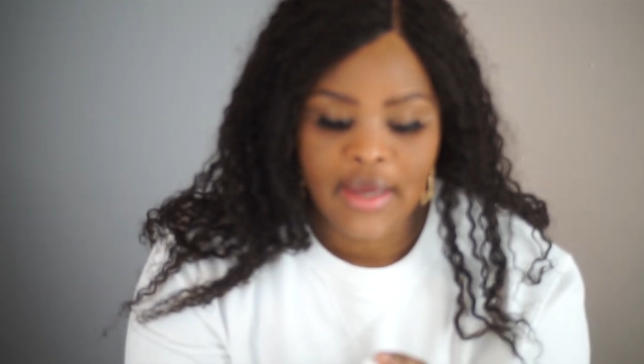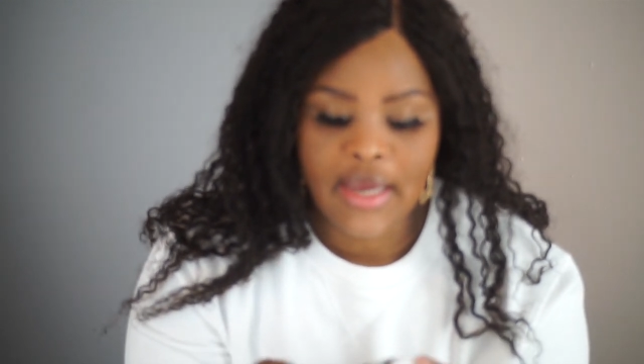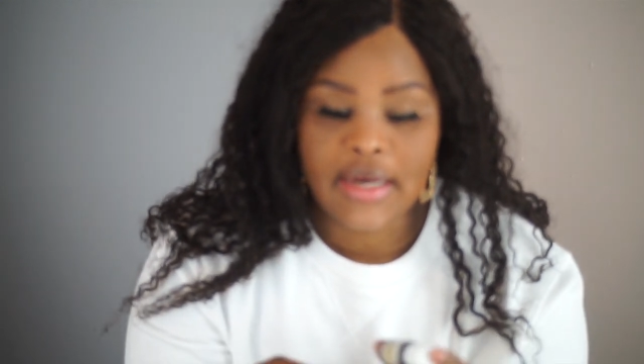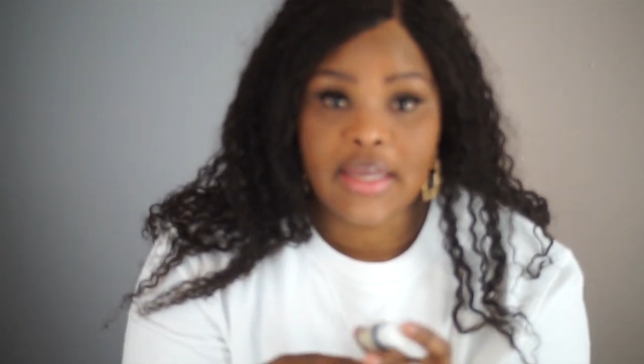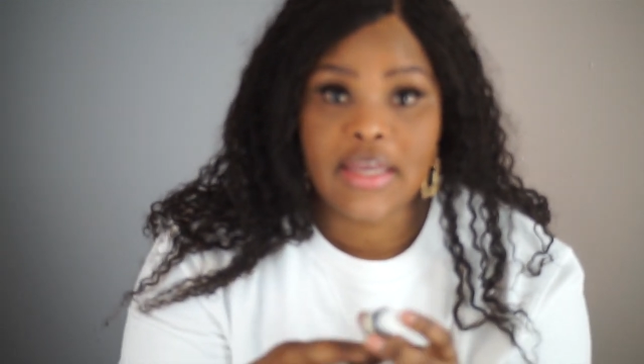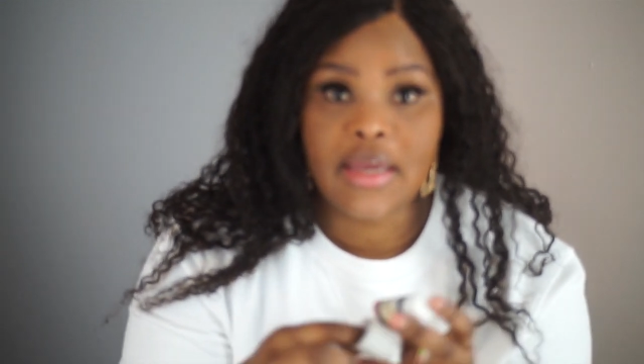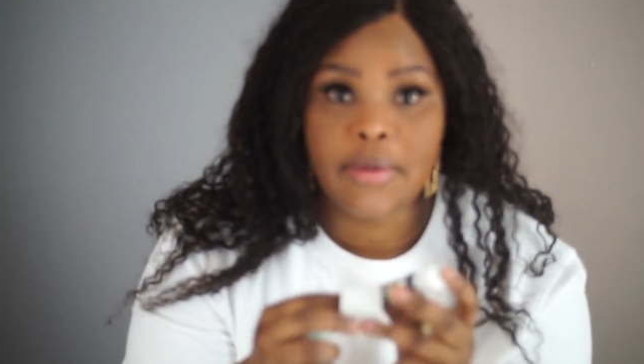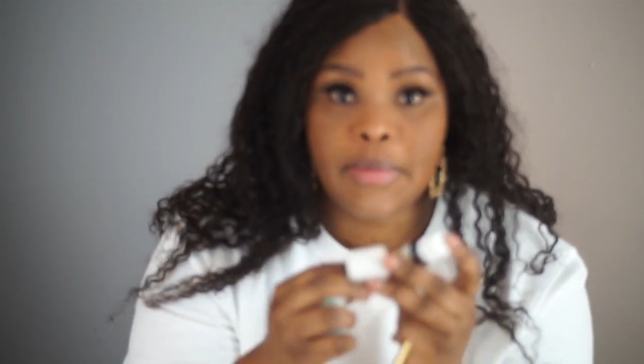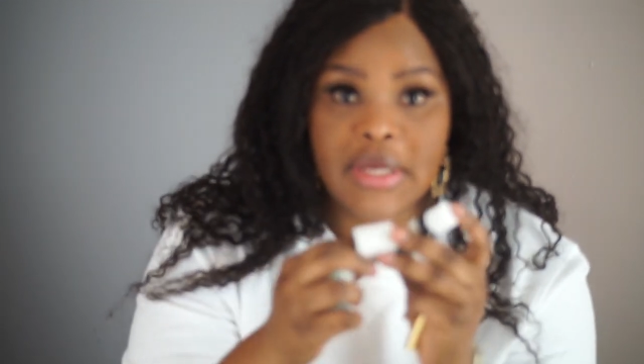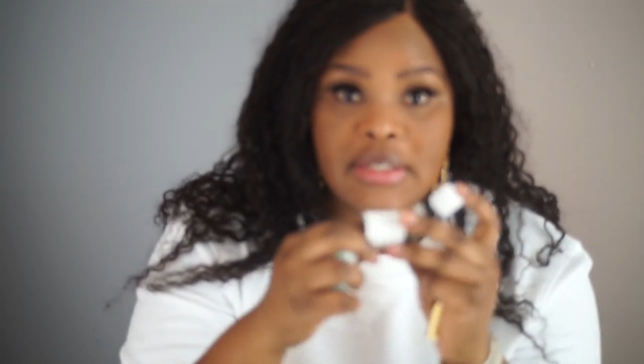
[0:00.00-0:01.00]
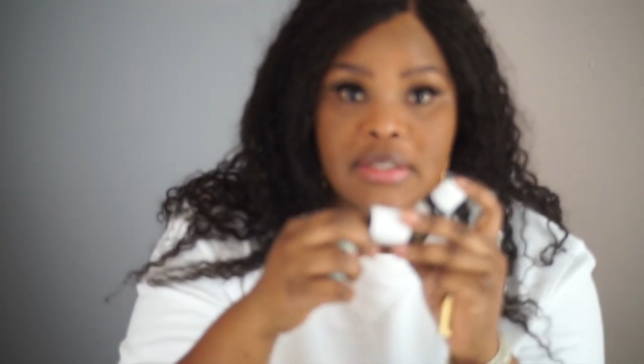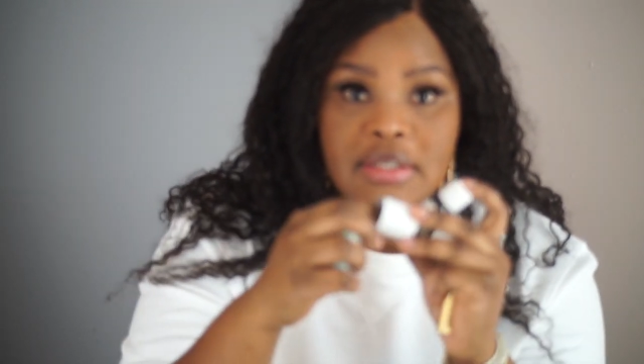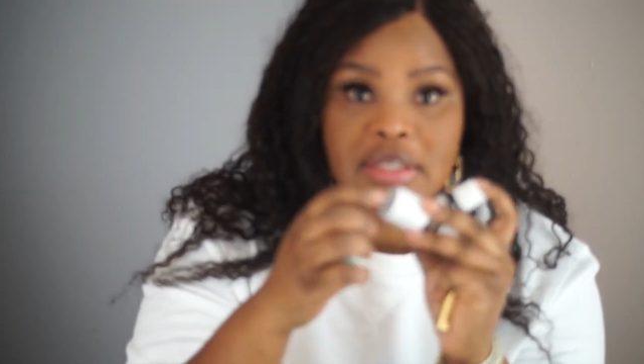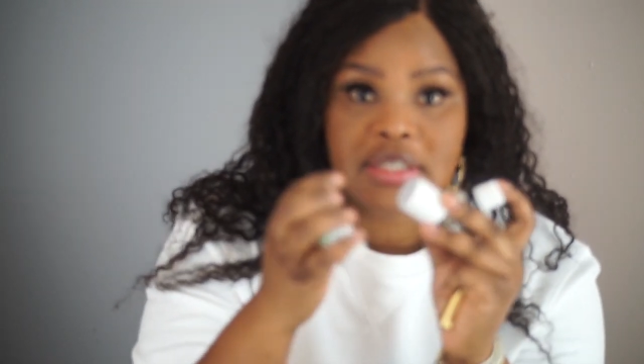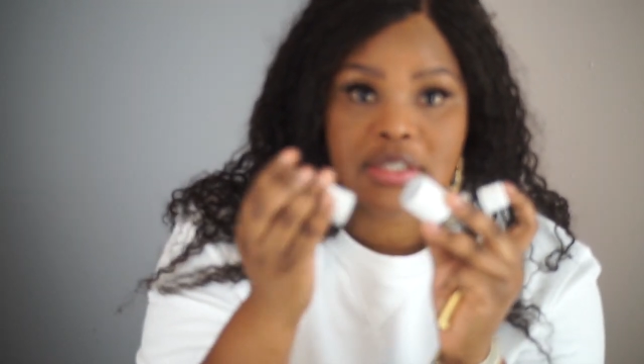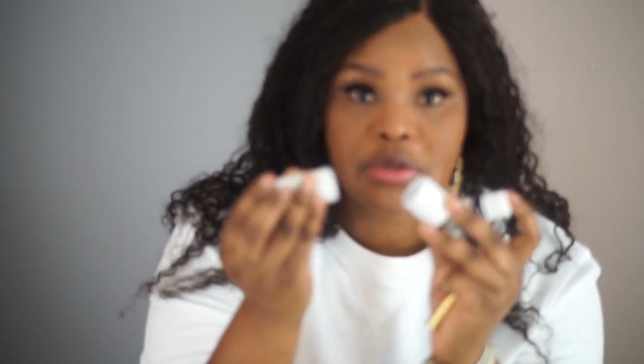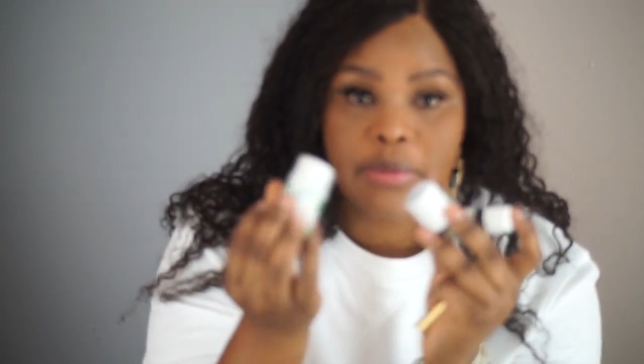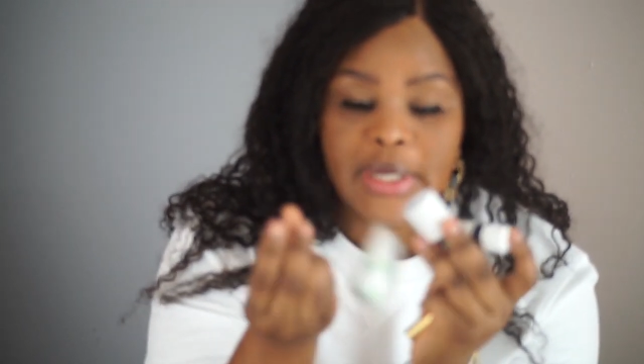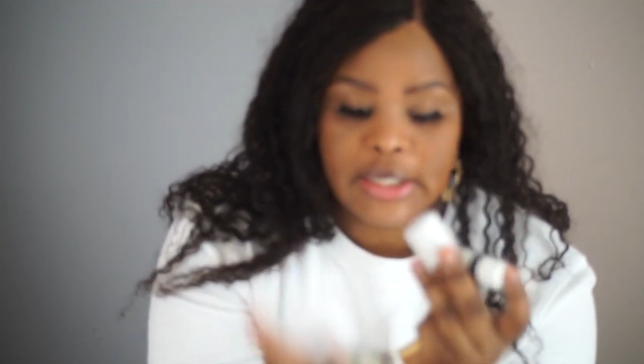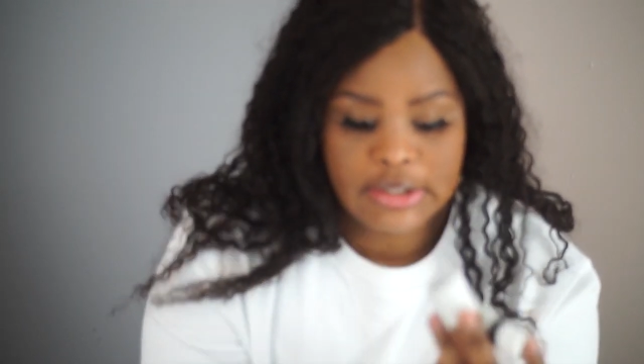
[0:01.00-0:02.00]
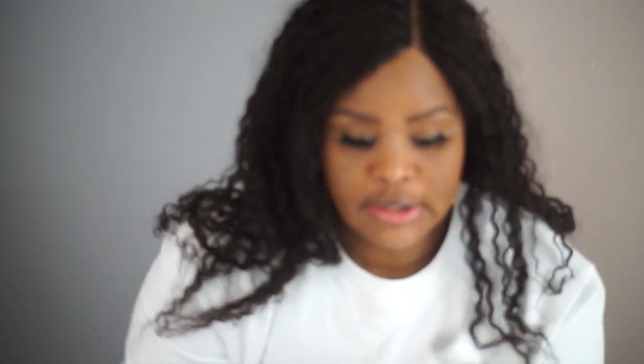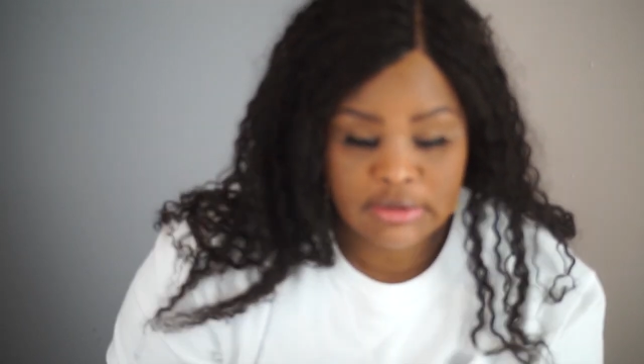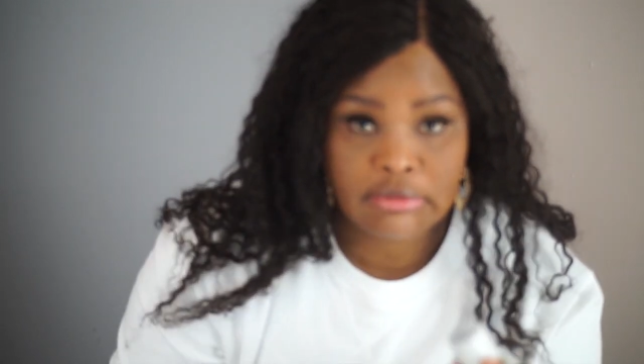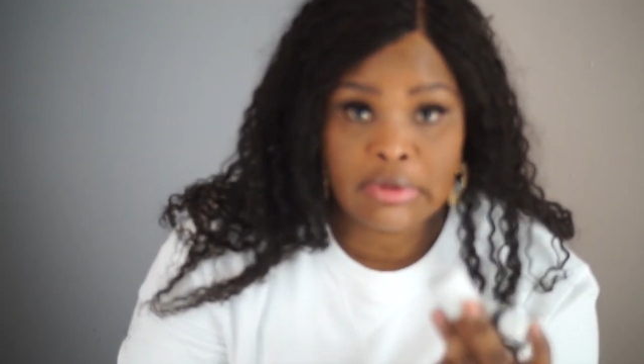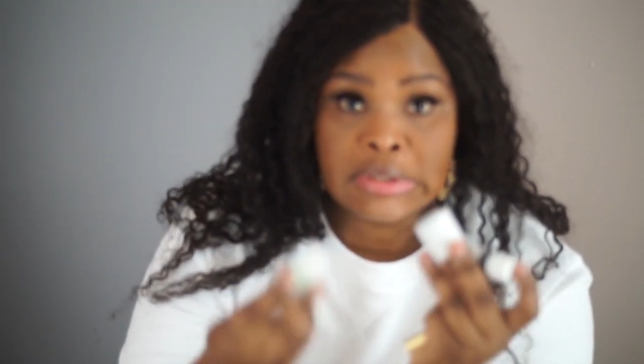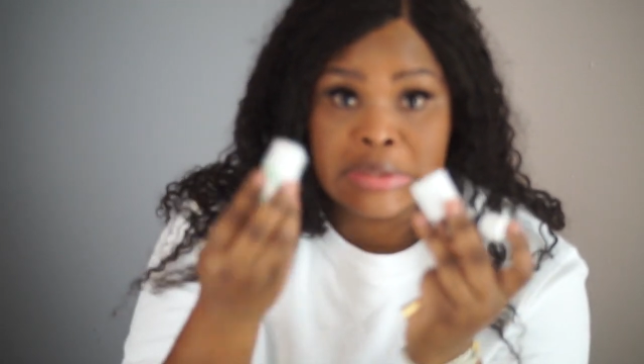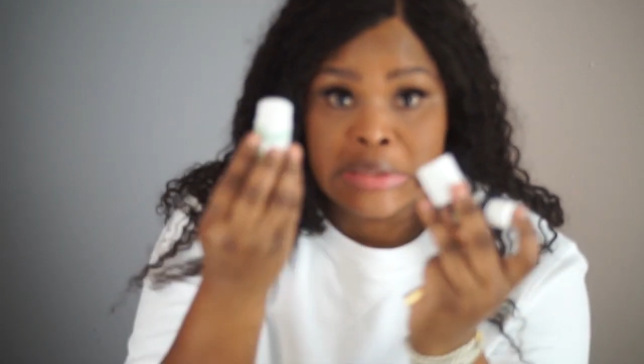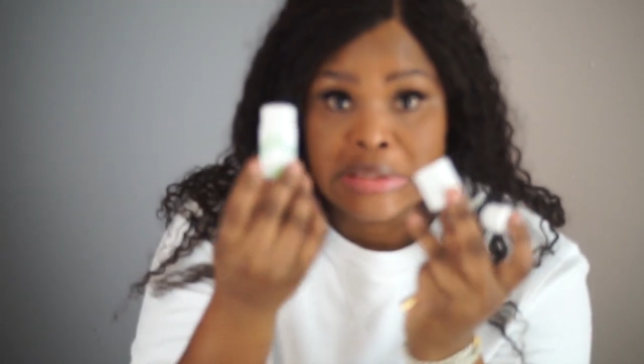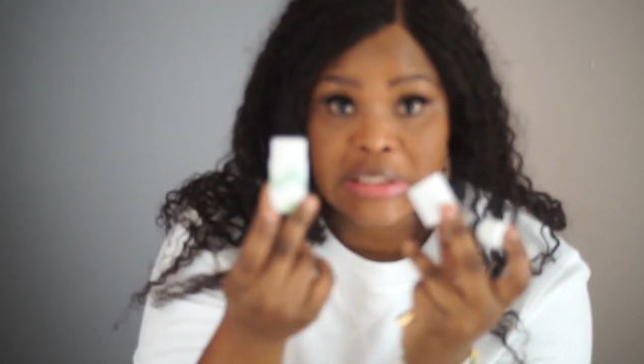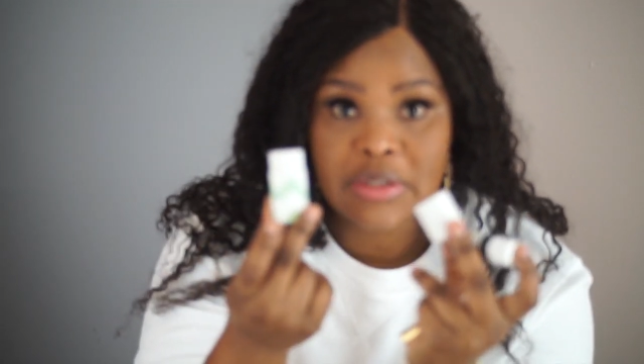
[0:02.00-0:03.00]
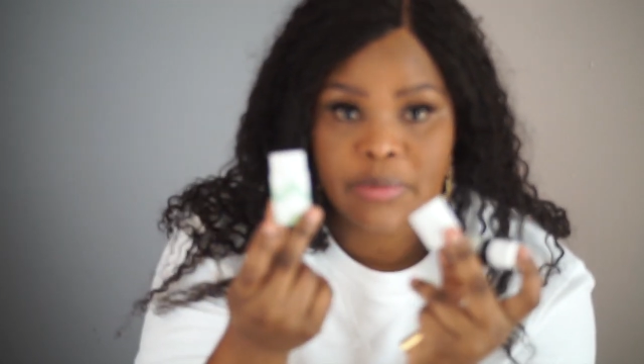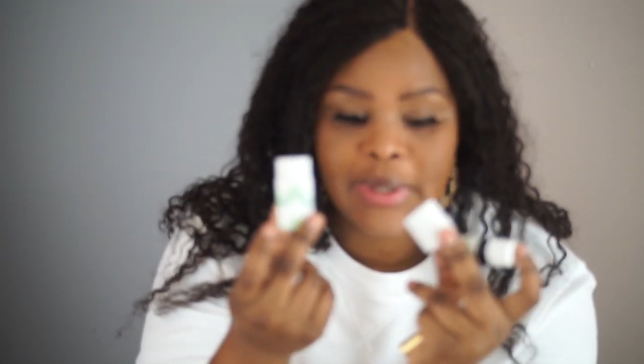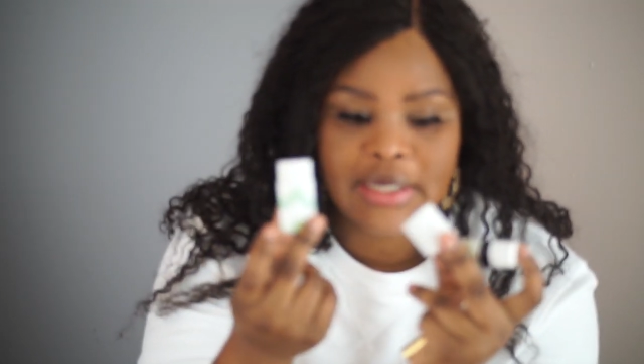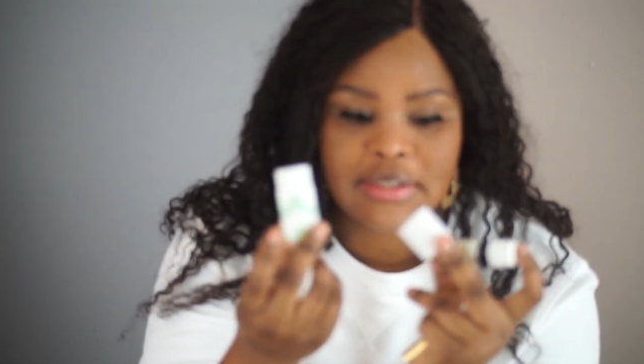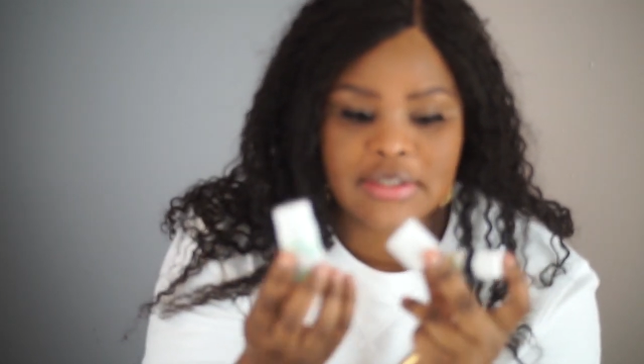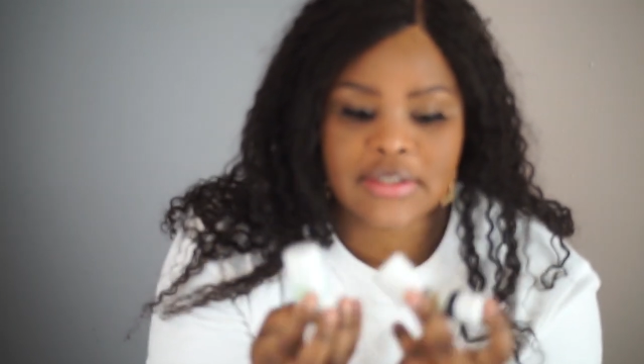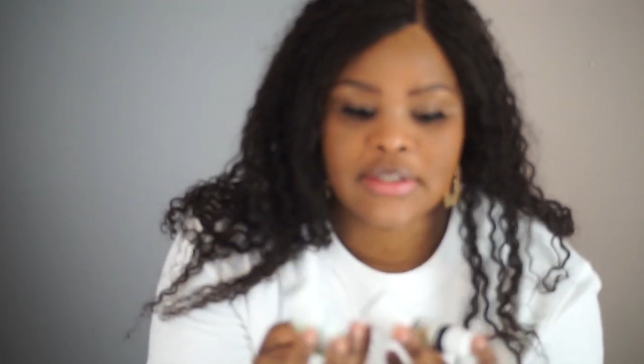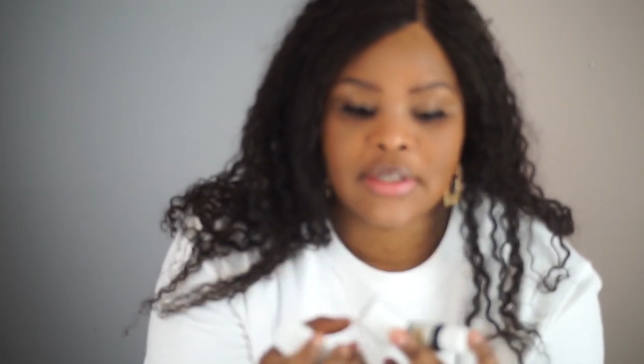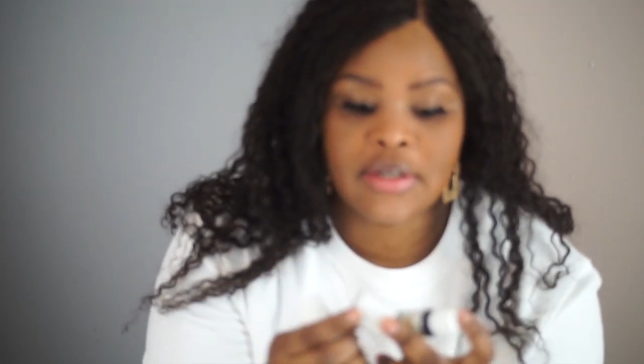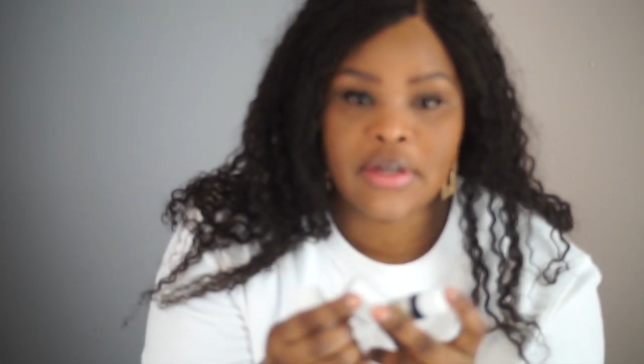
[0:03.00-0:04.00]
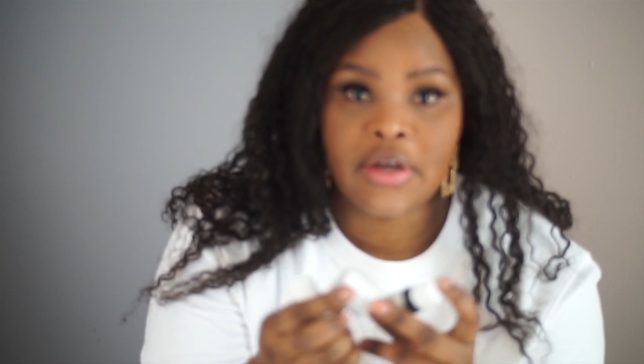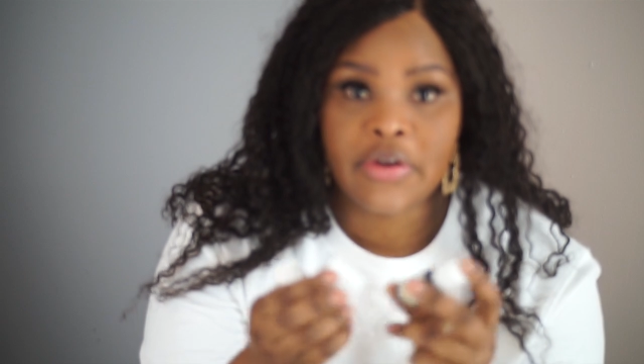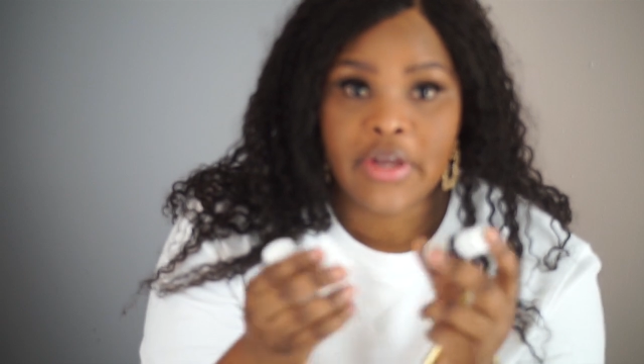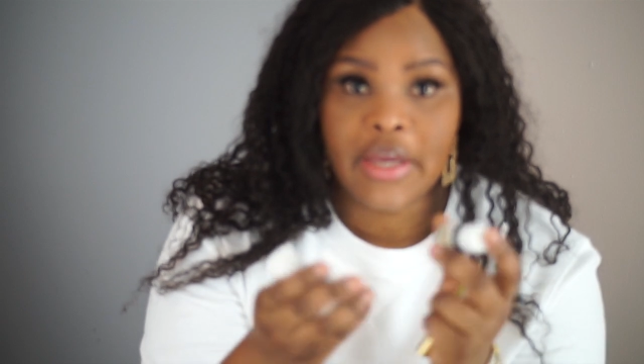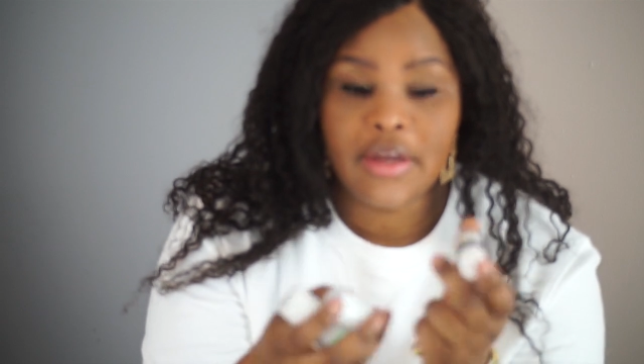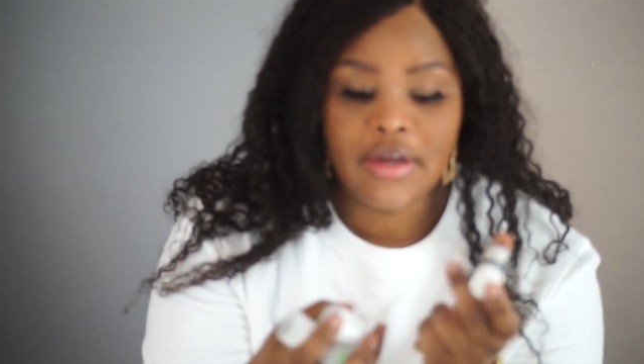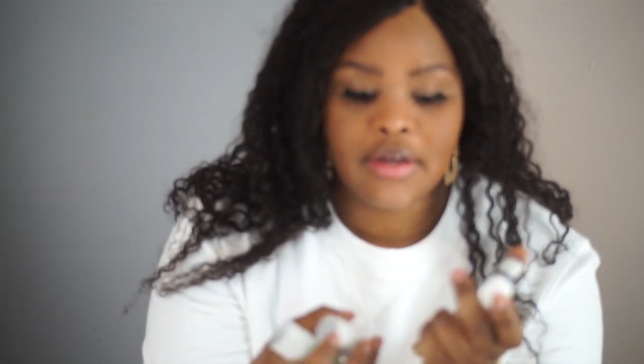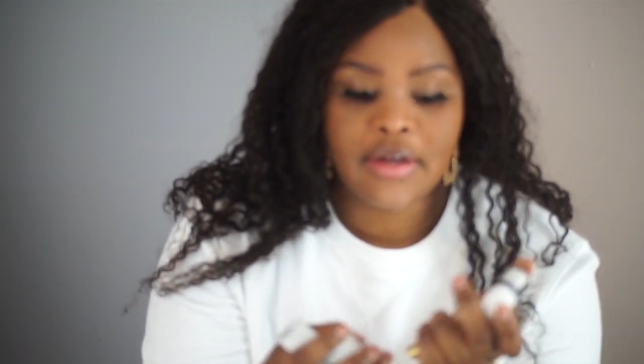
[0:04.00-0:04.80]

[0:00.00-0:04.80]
and it came in this little box, this little box, okay?